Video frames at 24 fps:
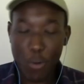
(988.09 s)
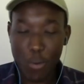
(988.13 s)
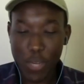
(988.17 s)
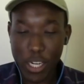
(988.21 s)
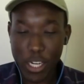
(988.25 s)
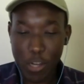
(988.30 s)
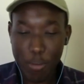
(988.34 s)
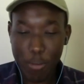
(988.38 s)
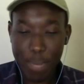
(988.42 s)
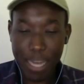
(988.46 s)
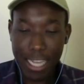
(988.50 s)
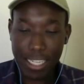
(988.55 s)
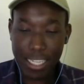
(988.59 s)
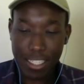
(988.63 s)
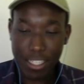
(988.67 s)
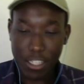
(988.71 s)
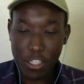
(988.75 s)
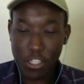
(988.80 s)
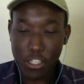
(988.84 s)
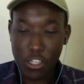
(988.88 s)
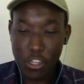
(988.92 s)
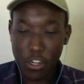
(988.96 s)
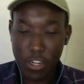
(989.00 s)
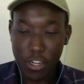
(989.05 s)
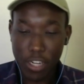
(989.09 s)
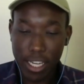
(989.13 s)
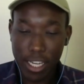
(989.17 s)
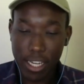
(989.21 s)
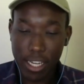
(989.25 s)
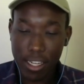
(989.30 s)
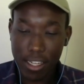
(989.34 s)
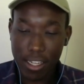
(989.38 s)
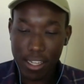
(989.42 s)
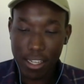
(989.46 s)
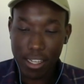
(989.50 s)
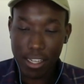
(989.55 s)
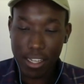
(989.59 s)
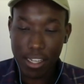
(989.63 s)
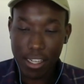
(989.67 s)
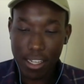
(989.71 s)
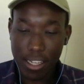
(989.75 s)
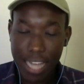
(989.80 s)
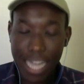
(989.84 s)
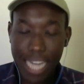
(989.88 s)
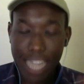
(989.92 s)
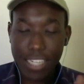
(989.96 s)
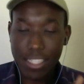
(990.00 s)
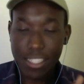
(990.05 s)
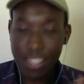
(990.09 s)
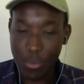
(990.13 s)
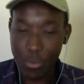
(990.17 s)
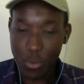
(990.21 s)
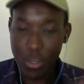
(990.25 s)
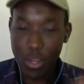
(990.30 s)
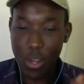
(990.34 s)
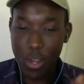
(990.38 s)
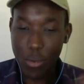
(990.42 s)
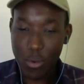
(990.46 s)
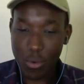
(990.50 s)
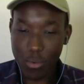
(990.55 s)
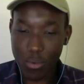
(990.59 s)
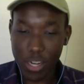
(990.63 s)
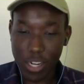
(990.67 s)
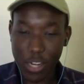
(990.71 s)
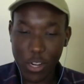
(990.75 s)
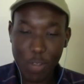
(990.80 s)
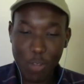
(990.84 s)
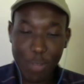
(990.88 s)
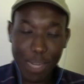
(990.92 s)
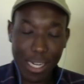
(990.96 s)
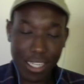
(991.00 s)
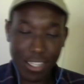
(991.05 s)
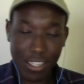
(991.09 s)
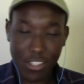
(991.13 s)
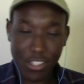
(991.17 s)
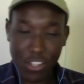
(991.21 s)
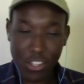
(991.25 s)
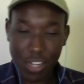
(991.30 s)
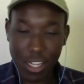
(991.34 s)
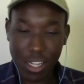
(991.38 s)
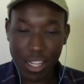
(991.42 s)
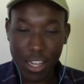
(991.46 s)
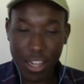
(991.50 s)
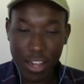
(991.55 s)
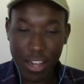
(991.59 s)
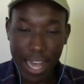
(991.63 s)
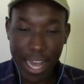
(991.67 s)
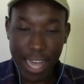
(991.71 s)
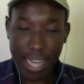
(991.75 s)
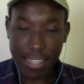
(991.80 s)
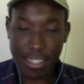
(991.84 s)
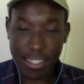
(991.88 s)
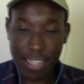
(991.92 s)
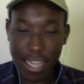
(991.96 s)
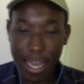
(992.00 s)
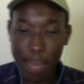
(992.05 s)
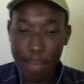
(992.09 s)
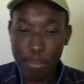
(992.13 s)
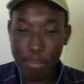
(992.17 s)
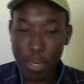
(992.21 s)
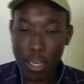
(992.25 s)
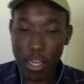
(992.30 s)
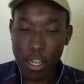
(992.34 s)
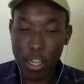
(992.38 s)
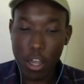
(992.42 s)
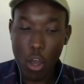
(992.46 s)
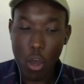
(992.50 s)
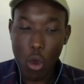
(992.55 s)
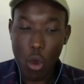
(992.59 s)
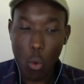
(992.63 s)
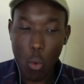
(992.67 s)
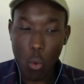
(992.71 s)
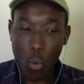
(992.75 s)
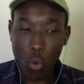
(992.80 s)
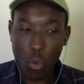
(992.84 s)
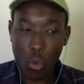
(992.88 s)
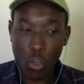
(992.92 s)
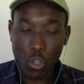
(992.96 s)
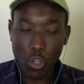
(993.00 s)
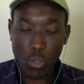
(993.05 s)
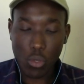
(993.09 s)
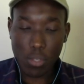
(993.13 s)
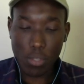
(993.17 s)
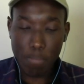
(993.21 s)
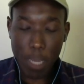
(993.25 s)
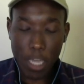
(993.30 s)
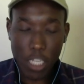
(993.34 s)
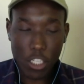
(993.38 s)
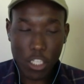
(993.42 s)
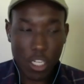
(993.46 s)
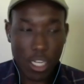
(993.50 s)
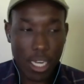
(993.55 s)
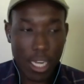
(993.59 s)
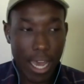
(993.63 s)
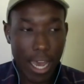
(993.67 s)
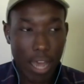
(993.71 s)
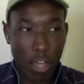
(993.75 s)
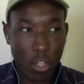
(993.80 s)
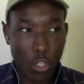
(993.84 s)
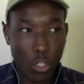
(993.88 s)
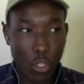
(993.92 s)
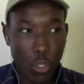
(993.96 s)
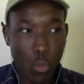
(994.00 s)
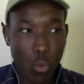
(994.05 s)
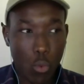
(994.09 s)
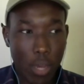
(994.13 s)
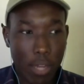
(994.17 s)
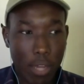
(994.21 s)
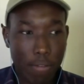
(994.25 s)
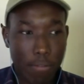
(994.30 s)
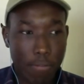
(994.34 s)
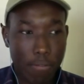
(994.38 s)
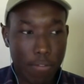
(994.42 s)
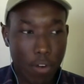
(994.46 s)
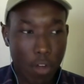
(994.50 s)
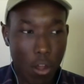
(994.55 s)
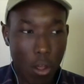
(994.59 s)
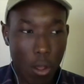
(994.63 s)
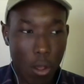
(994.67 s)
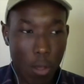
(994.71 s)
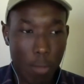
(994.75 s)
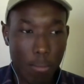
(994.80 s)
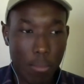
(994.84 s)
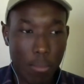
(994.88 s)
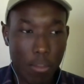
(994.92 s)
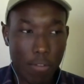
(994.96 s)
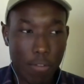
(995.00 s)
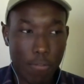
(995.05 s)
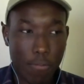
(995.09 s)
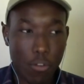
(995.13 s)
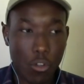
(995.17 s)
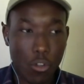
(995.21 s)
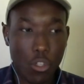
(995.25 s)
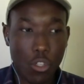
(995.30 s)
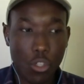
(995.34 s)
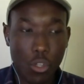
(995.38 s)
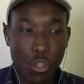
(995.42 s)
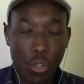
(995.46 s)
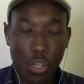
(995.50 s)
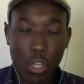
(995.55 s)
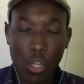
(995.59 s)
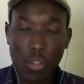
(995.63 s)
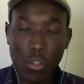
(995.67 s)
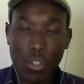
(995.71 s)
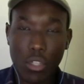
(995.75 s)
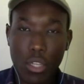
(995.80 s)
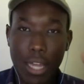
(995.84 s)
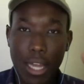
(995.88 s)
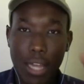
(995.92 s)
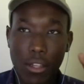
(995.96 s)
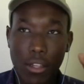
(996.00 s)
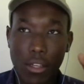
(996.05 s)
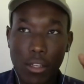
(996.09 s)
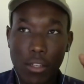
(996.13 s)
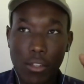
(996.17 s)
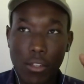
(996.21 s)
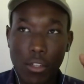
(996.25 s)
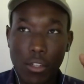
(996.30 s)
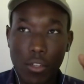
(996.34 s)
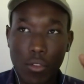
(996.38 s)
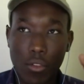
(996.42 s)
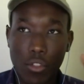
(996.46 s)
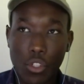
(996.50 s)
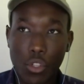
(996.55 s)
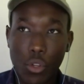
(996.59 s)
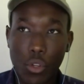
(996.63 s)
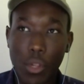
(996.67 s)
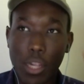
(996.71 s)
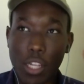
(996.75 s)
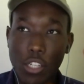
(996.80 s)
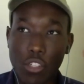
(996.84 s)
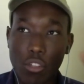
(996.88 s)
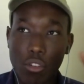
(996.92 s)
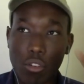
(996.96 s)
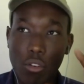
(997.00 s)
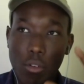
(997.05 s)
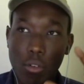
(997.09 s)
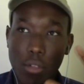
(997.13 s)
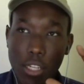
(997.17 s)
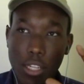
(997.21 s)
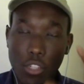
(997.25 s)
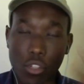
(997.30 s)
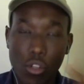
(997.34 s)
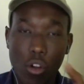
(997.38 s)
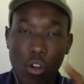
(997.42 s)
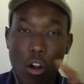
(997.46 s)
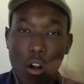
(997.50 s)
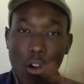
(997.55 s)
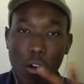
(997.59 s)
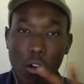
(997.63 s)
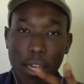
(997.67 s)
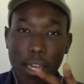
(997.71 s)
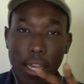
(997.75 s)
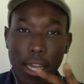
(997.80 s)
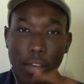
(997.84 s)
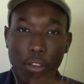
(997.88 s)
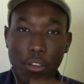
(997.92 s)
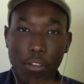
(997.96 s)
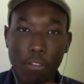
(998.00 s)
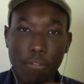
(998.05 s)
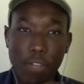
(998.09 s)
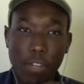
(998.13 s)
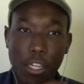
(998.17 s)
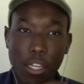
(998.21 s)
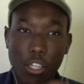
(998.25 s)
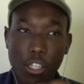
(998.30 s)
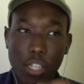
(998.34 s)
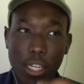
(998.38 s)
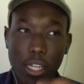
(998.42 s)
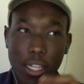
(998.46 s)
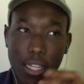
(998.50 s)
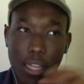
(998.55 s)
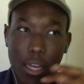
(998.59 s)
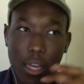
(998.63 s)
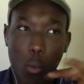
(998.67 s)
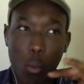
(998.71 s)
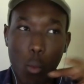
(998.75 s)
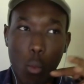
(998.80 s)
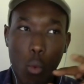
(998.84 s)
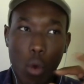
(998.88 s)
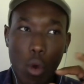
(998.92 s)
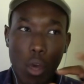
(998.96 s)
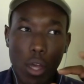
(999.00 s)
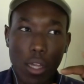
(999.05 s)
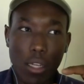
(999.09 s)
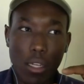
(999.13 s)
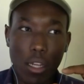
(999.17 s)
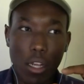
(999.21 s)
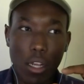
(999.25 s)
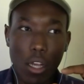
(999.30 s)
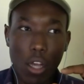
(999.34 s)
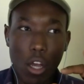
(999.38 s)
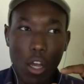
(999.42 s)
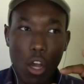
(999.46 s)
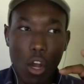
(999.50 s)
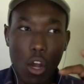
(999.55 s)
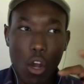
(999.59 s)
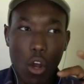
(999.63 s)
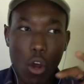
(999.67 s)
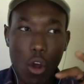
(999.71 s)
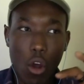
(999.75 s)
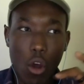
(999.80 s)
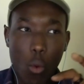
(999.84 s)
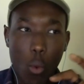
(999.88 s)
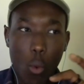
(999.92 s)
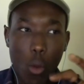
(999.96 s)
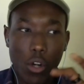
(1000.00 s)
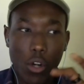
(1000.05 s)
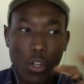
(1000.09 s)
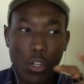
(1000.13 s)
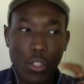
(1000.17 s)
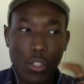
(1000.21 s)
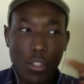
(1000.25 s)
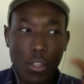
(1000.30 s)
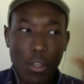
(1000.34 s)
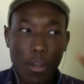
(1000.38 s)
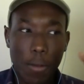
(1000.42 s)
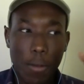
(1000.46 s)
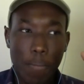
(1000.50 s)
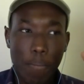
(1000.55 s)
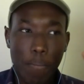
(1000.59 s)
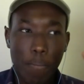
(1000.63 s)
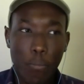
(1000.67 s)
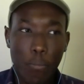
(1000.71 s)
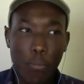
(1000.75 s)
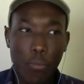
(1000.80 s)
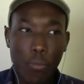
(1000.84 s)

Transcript: we go back to the journey, actually, well, no, we're going to go back to the journey, then I'll ask that. But you mentioned how you went from the first studio to now the studio that you are and now you're finishing. Like what are some,